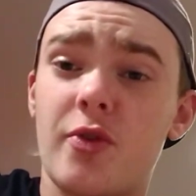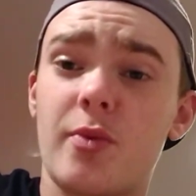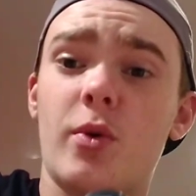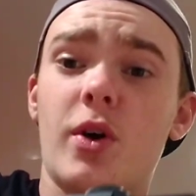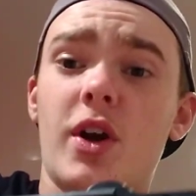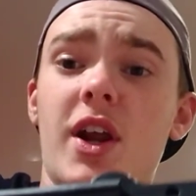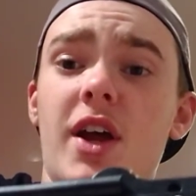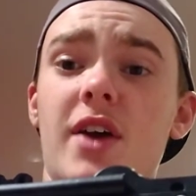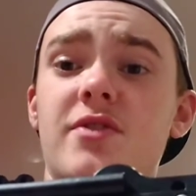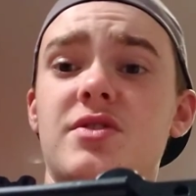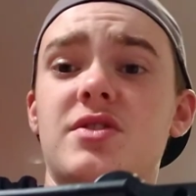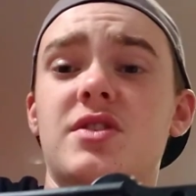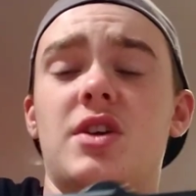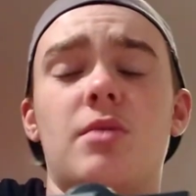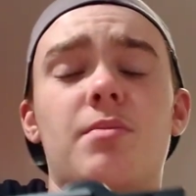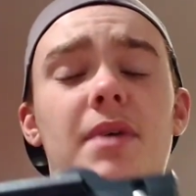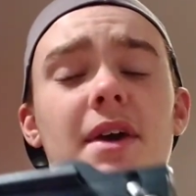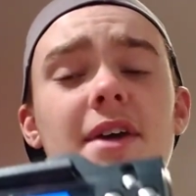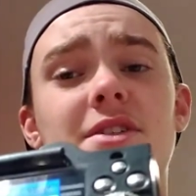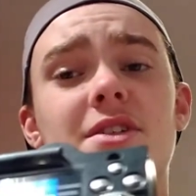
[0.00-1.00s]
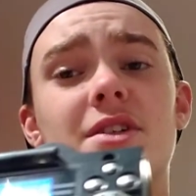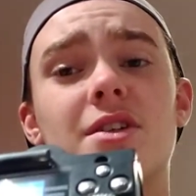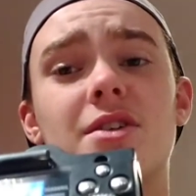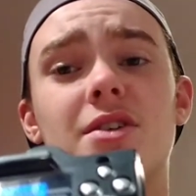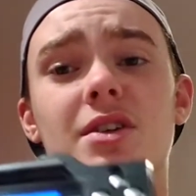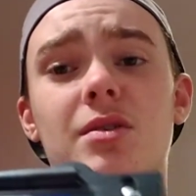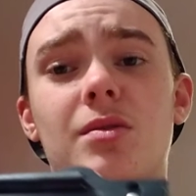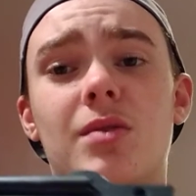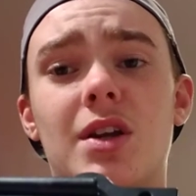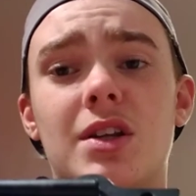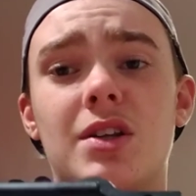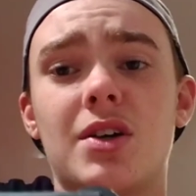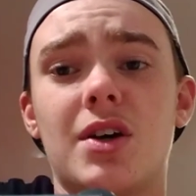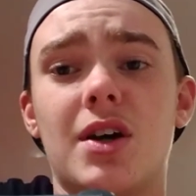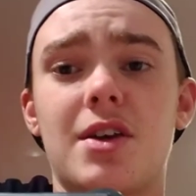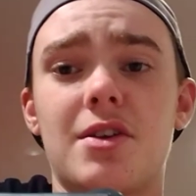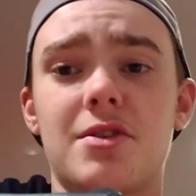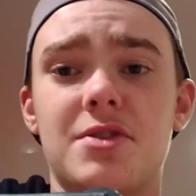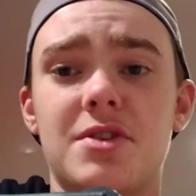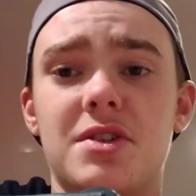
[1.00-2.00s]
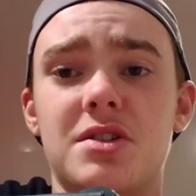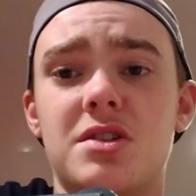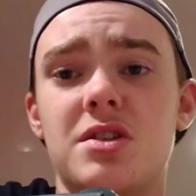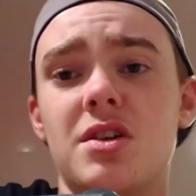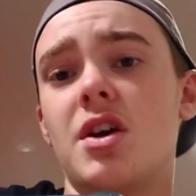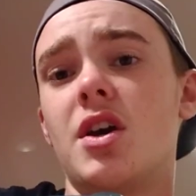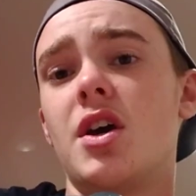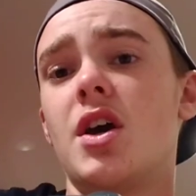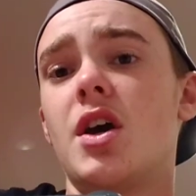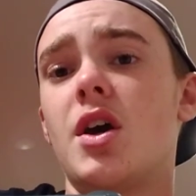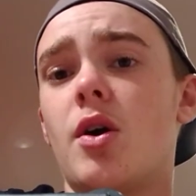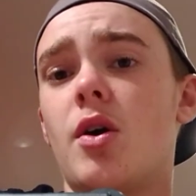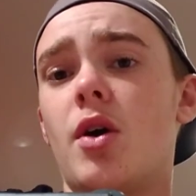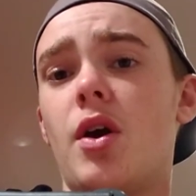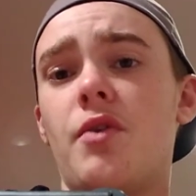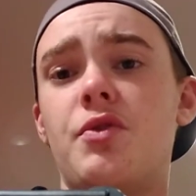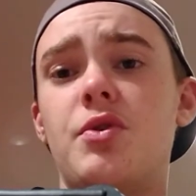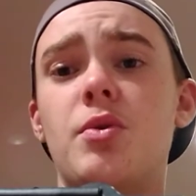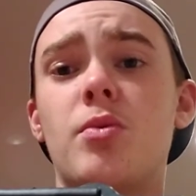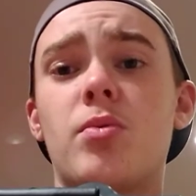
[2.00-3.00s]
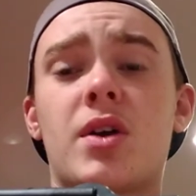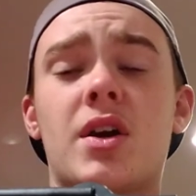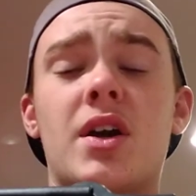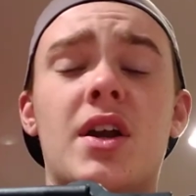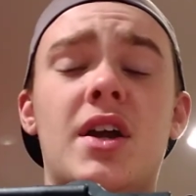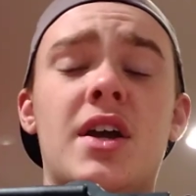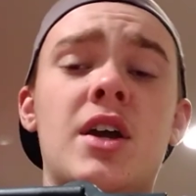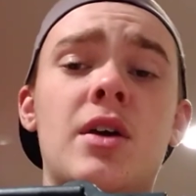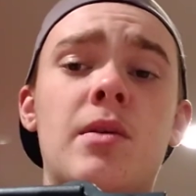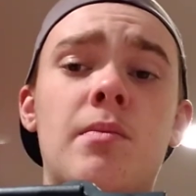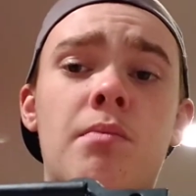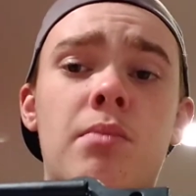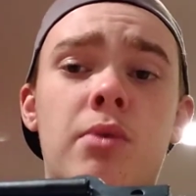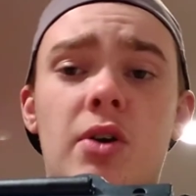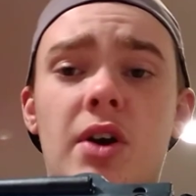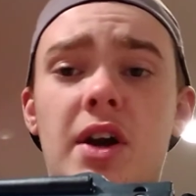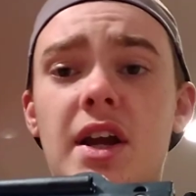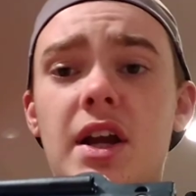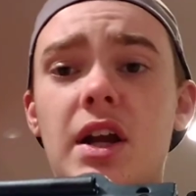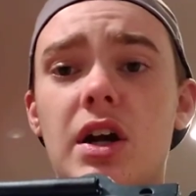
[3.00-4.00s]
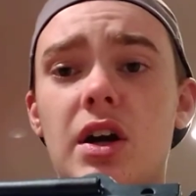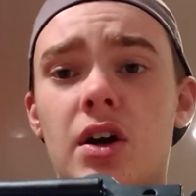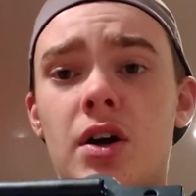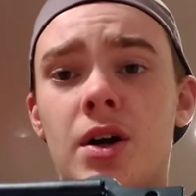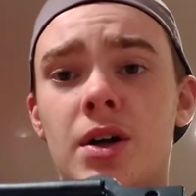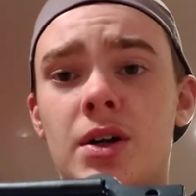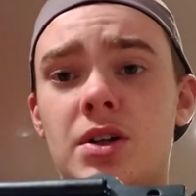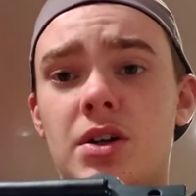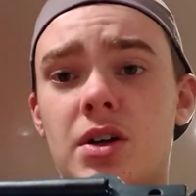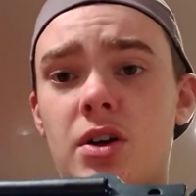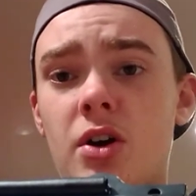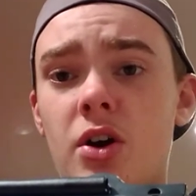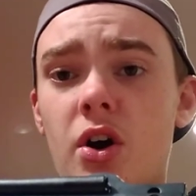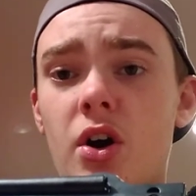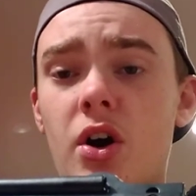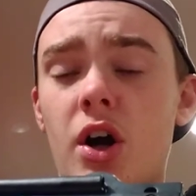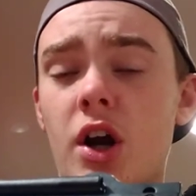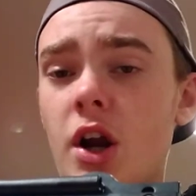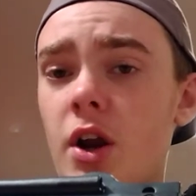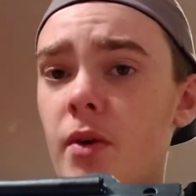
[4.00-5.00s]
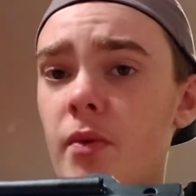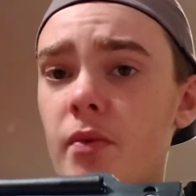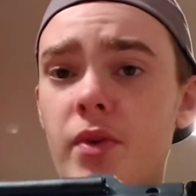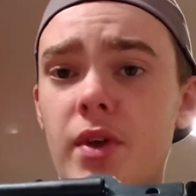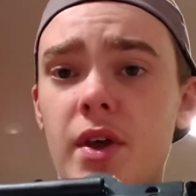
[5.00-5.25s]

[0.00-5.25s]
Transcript: what I've seen, basically what it does is if you were gonna hit brake on your car,